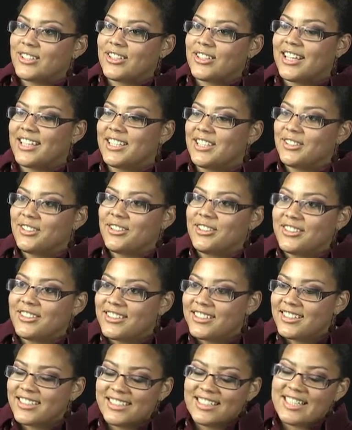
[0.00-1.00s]
So like
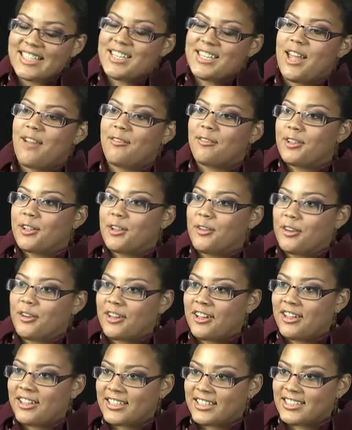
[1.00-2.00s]
you'll never go to
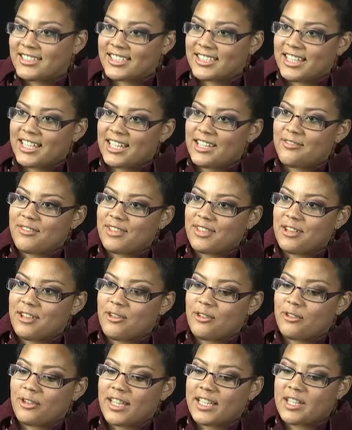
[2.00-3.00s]
college, like even
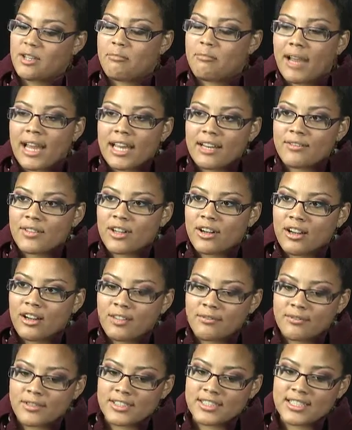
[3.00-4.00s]
though like you might have
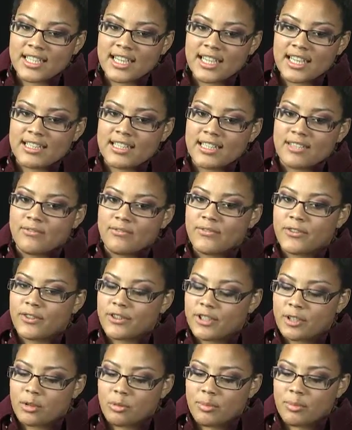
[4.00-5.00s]
gone for a second, then for
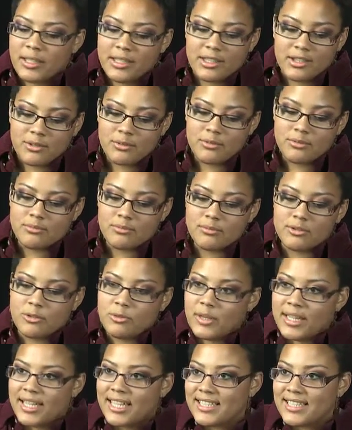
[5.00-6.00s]
a little bit you
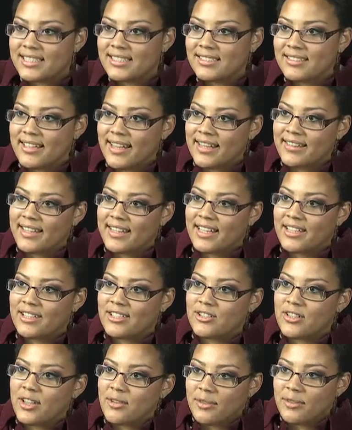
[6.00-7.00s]
quit and then
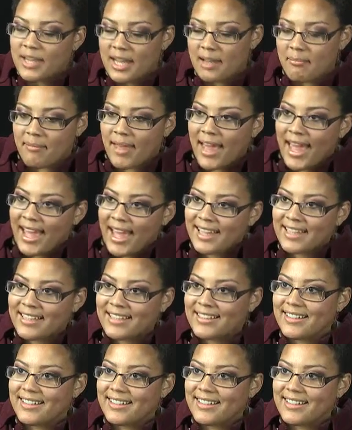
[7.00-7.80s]
you never came back.